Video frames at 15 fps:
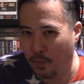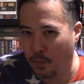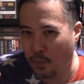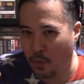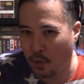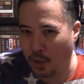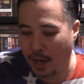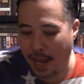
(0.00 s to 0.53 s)

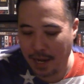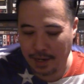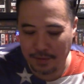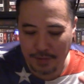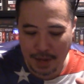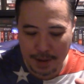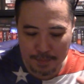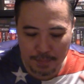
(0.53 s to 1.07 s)
or lack of
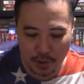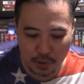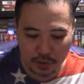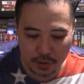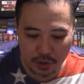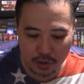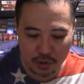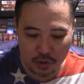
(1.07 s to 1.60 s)
impulse
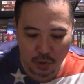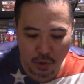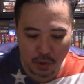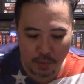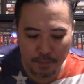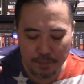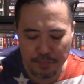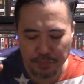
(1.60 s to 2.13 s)

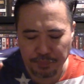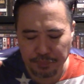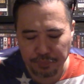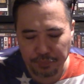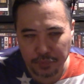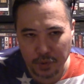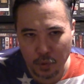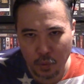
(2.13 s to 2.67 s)
control,
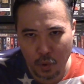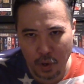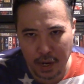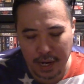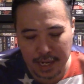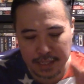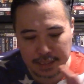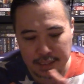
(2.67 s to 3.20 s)

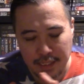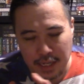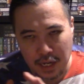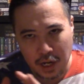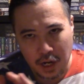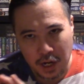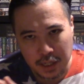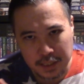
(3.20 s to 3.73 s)
whereas
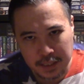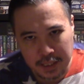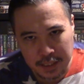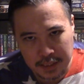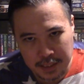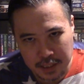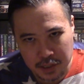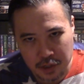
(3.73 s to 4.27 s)

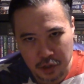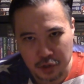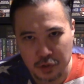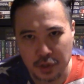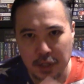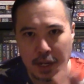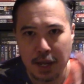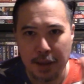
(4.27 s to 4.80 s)
autistic
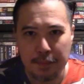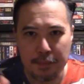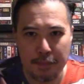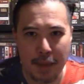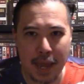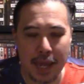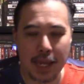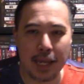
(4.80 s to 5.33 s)
children
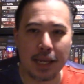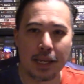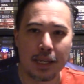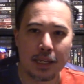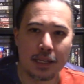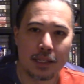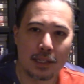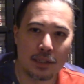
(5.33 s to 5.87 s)

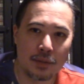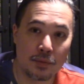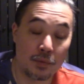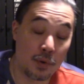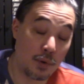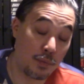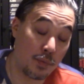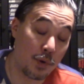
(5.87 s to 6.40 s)

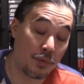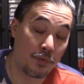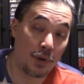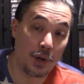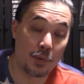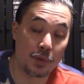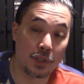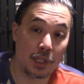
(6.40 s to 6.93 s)
will
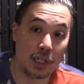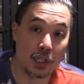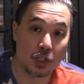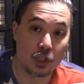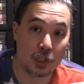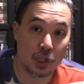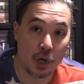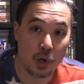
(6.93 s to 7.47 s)
frequently
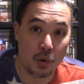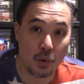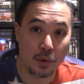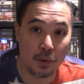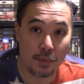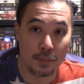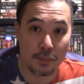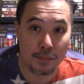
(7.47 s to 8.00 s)

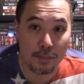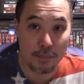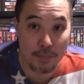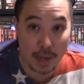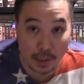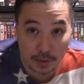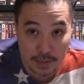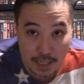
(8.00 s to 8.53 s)
show
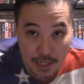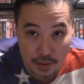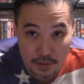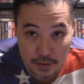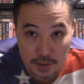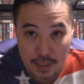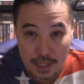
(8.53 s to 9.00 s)
meltdowns